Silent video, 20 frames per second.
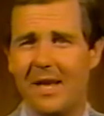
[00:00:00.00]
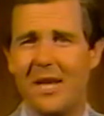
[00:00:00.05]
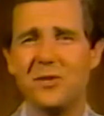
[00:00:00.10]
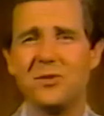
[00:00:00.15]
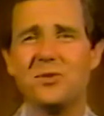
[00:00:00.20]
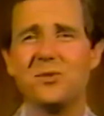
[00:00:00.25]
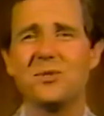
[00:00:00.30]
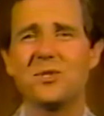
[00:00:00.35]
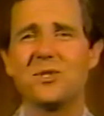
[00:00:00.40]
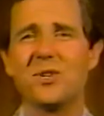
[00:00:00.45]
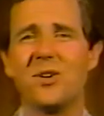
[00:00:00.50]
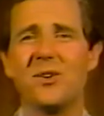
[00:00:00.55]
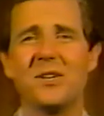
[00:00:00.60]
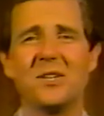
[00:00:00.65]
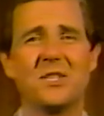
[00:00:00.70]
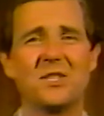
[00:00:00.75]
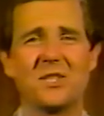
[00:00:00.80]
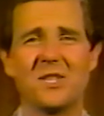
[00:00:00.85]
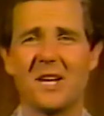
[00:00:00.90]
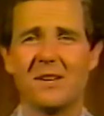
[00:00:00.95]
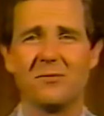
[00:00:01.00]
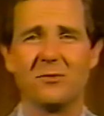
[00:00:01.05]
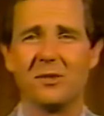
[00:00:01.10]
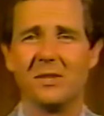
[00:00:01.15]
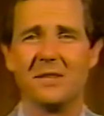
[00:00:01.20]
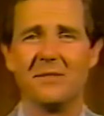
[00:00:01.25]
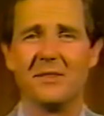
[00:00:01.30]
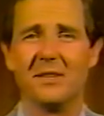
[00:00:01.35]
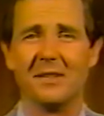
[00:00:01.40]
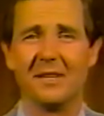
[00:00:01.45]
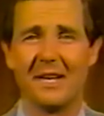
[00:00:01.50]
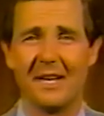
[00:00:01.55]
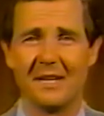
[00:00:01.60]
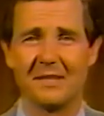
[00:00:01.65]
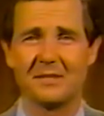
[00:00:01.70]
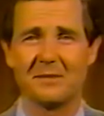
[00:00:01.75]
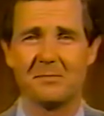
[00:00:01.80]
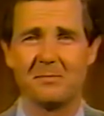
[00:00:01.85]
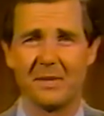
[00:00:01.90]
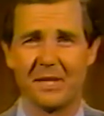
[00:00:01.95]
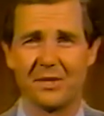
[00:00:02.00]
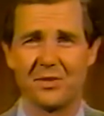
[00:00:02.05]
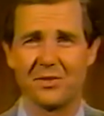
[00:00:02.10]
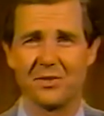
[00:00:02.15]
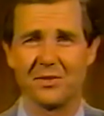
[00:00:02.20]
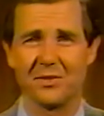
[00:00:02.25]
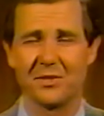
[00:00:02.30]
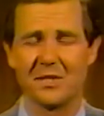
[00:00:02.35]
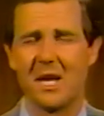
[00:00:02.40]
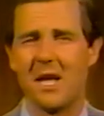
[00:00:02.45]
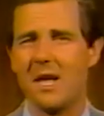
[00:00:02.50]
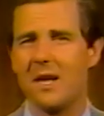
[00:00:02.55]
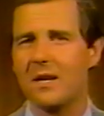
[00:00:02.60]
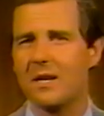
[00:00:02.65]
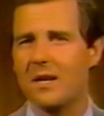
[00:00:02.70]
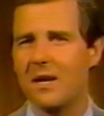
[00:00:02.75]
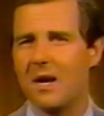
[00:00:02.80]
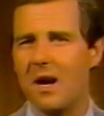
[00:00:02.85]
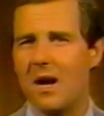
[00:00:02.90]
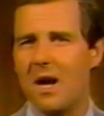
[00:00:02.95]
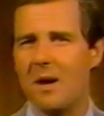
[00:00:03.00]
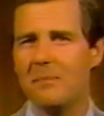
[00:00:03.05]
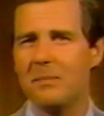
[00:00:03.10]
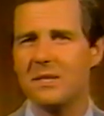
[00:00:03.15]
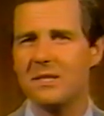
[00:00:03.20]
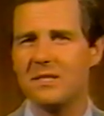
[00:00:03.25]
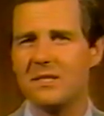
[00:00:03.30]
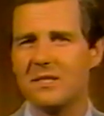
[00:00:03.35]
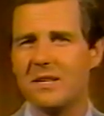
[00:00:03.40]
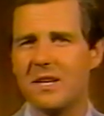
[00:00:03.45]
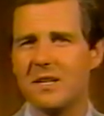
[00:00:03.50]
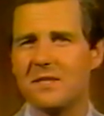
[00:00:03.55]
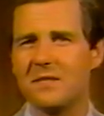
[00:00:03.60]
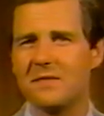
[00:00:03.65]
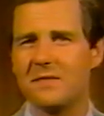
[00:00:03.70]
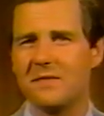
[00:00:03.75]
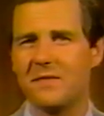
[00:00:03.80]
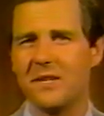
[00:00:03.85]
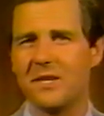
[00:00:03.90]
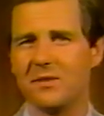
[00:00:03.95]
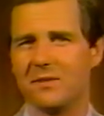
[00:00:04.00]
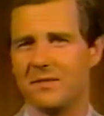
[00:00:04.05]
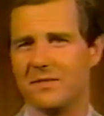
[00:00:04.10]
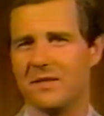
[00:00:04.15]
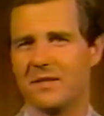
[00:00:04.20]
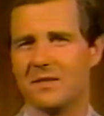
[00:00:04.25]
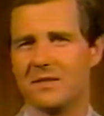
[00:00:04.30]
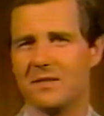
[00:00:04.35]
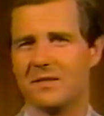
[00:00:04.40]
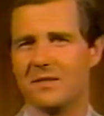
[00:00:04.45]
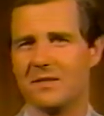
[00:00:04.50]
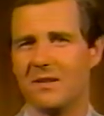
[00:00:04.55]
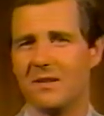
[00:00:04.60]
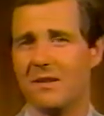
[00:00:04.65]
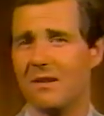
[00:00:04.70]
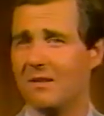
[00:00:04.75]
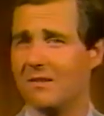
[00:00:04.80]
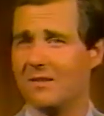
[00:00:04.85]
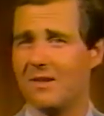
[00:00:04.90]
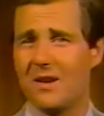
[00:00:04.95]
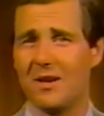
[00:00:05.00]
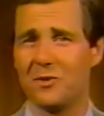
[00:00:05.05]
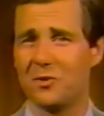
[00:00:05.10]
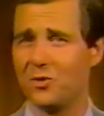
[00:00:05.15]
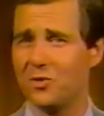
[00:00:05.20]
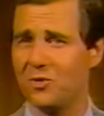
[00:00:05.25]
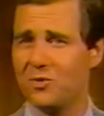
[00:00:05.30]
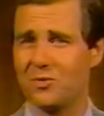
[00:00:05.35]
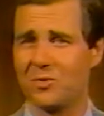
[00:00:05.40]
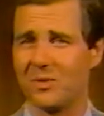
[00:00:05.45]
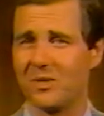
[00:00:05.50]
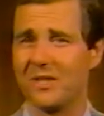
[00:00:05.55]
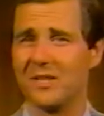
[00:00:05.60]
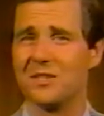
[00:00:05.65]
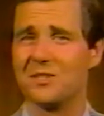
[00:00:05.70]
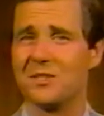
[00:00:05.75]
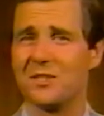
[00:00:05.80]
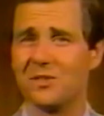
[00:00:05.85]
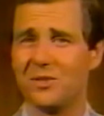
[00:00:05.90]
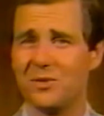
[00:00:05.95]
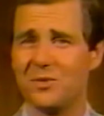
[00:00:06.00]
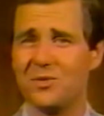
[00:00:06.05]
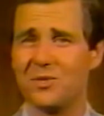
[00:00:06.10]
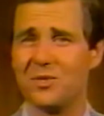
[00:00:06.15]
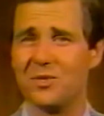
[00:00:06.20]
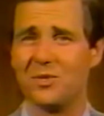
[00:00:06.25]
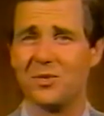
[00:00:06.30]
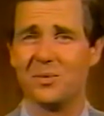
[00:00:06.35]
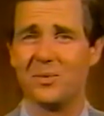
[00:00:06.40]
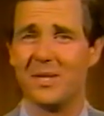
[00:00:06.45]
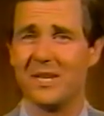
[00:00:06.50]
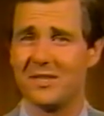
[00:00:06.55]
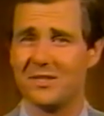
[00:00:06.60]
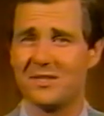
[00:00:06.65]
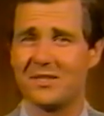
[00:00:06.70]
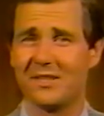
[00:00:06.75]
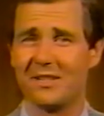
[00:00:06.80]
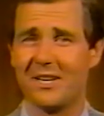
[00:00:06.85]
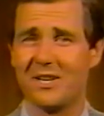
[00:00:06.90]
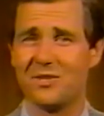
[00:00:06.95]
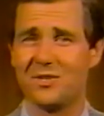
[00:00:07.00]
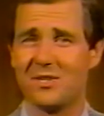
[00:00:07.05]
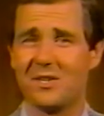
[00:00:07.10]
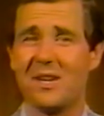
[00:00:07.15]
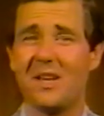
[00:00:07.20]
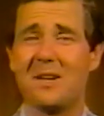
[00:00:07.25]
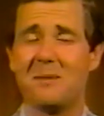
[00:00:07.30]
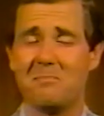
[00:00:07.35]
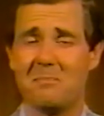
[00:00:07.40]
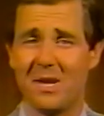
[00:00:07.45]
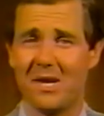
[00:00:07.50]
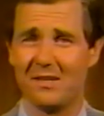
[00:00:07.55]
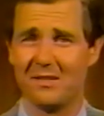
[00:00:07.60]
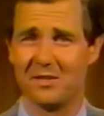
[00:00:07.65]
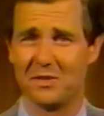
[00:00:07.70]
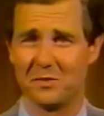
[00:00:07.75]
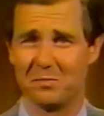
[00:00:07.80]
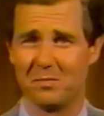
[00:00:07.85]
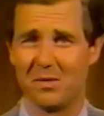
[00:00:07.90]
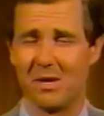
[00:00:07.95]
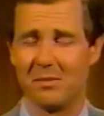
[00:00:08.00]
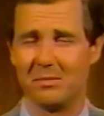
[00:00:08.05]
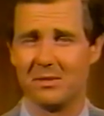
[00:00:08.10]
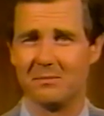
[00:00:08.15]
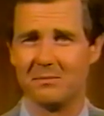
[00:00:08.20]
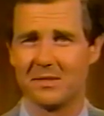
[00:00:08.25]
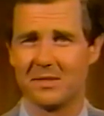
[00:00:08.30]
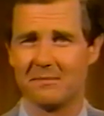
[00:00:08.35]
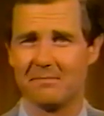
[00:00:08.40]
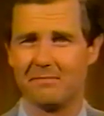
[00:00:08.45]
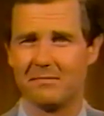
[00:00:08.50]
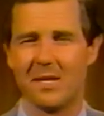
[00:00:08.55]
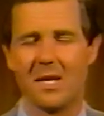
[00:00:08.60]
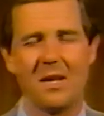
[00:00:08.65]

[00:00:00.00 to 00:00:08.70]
As you saw in several of the last pictures, common sense field fixes are not usually a solution to installation and maintenance problems.